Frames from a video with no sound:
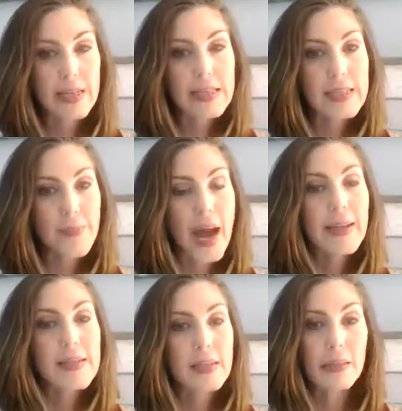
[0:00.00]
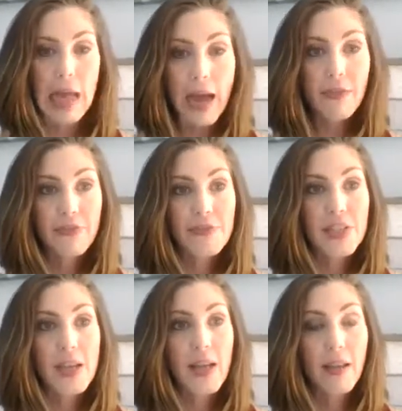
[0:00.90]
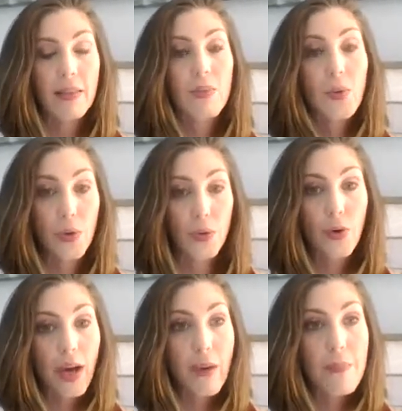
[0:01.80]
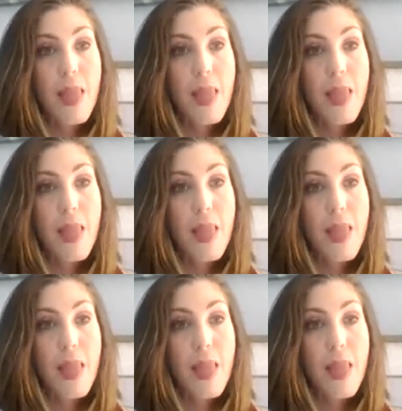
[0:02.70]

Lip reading: spots left in the program,